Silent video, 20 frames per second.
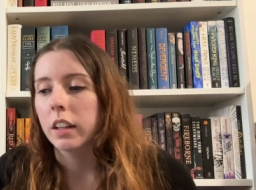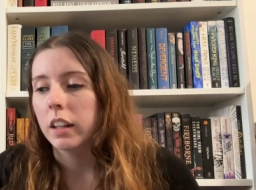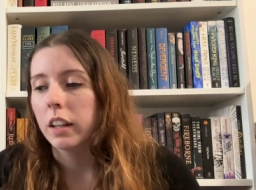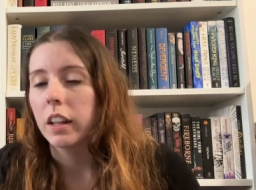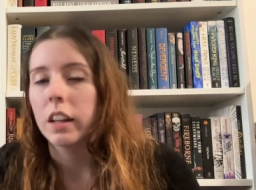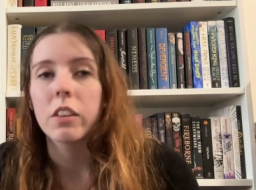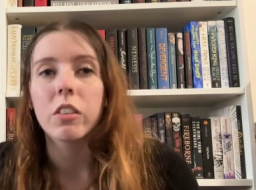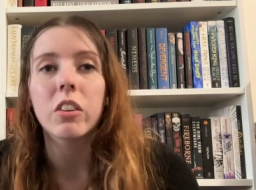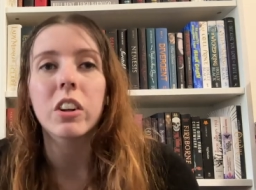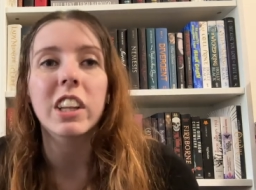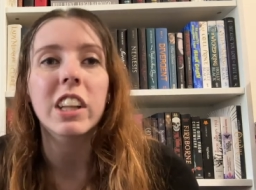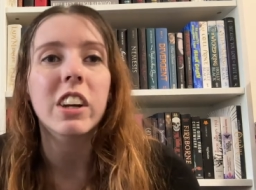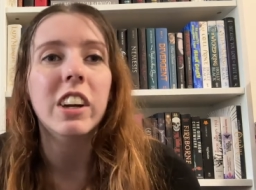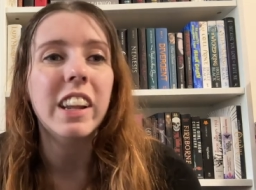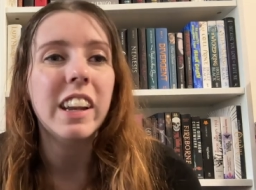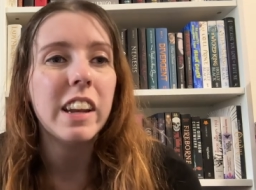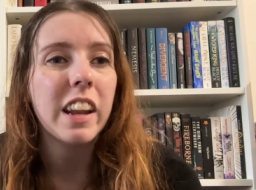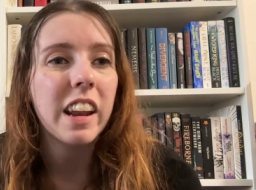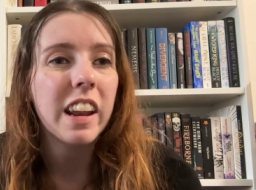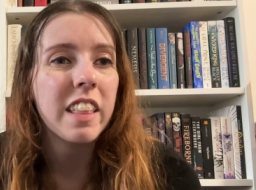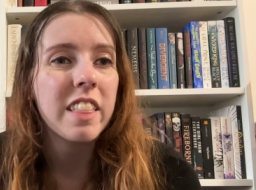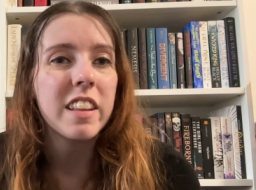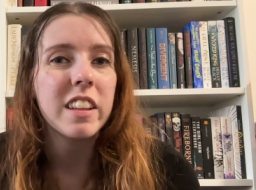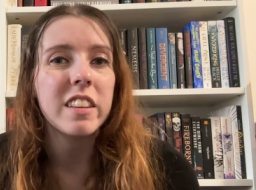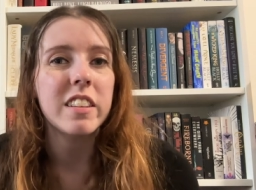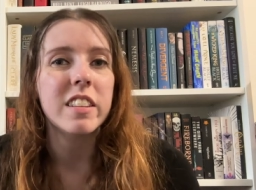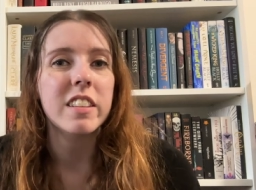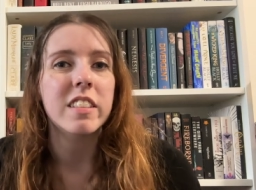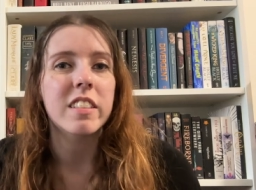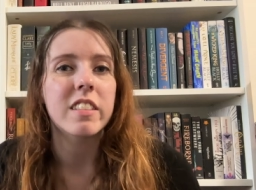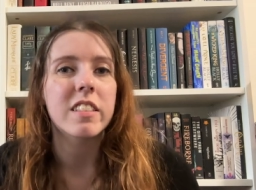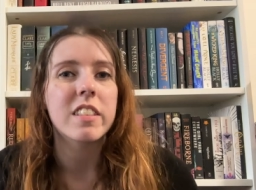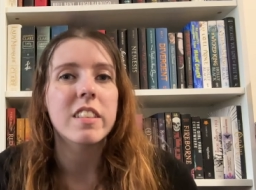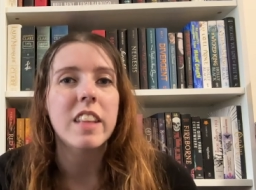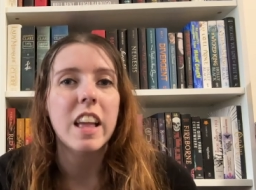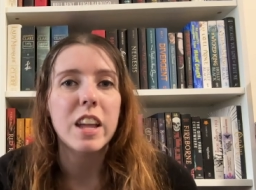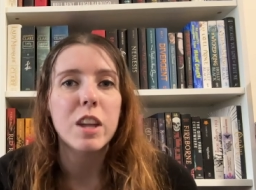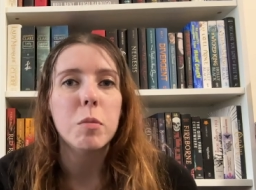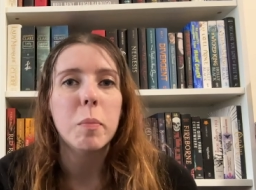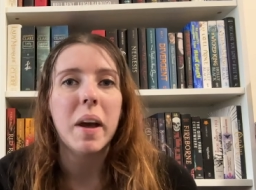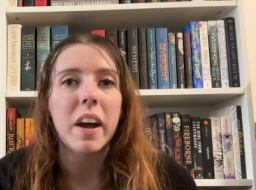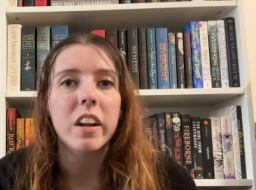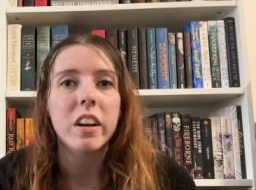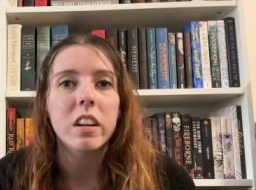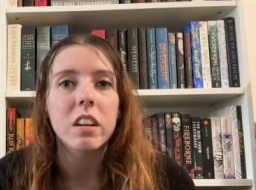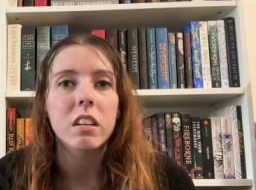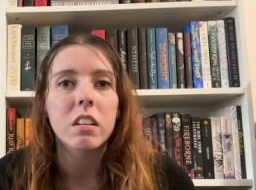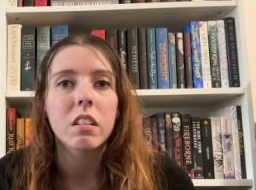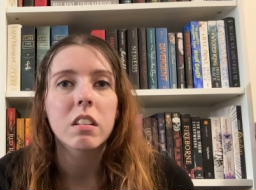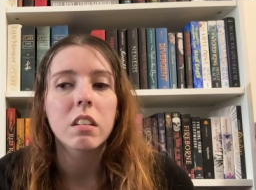I do not really got anything to say about it.